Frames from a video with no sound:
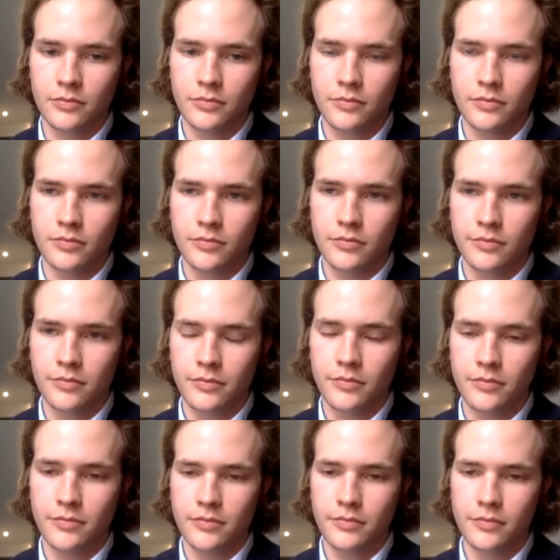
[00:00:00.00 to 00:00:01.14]

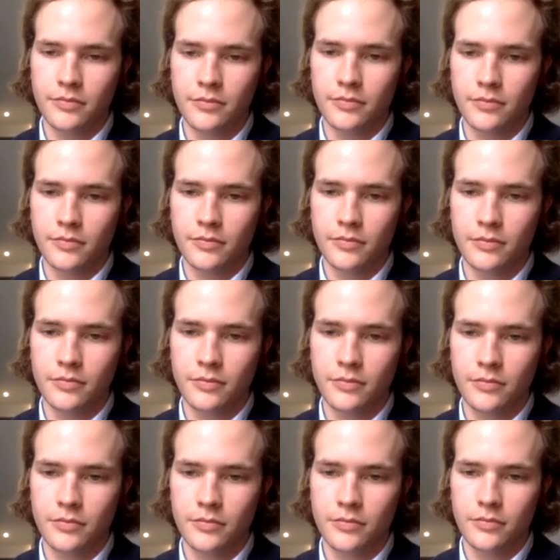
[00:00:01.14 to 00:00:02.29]

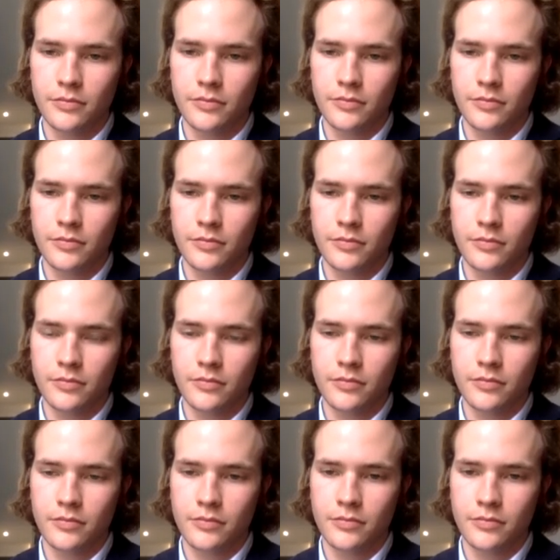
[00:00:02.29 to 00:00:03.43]

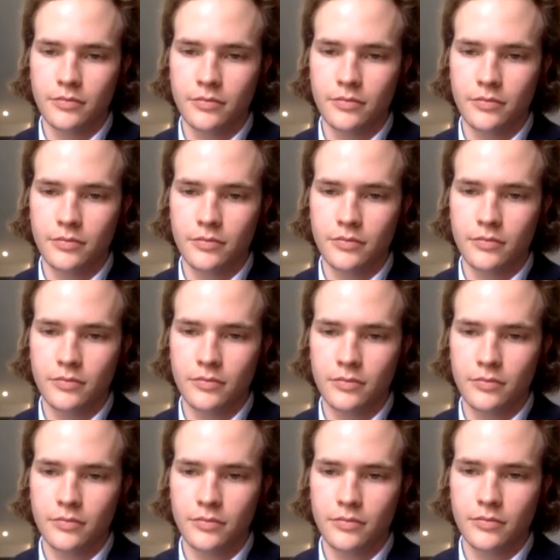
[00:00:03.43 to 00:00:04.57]

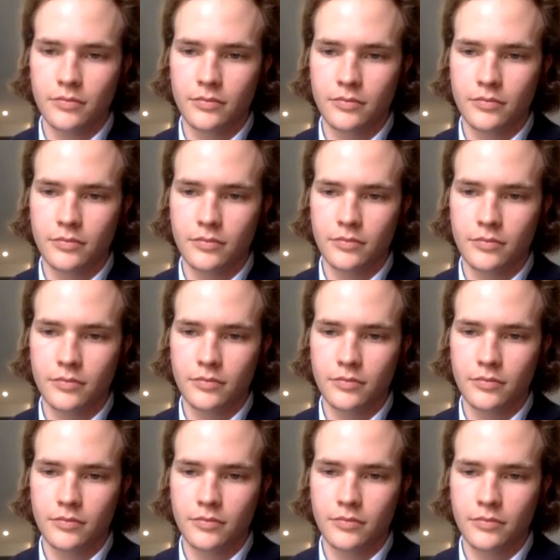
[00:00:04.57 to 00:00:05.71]

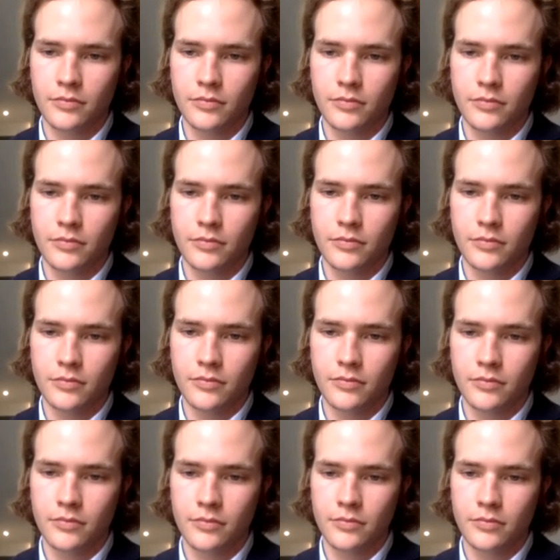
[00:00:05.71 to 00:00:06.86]

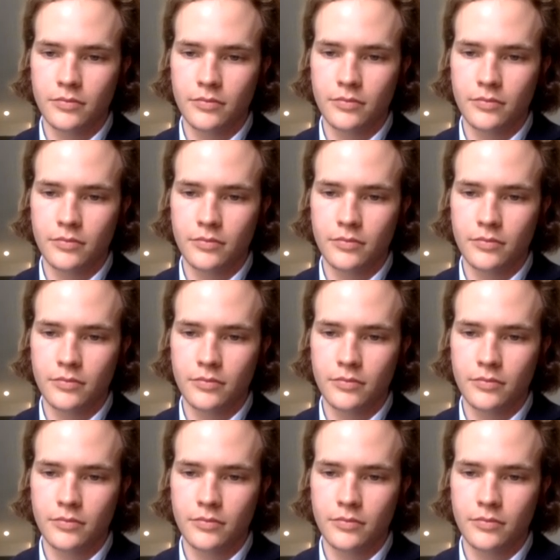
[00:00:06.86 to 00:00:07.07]
The person shown says nothing.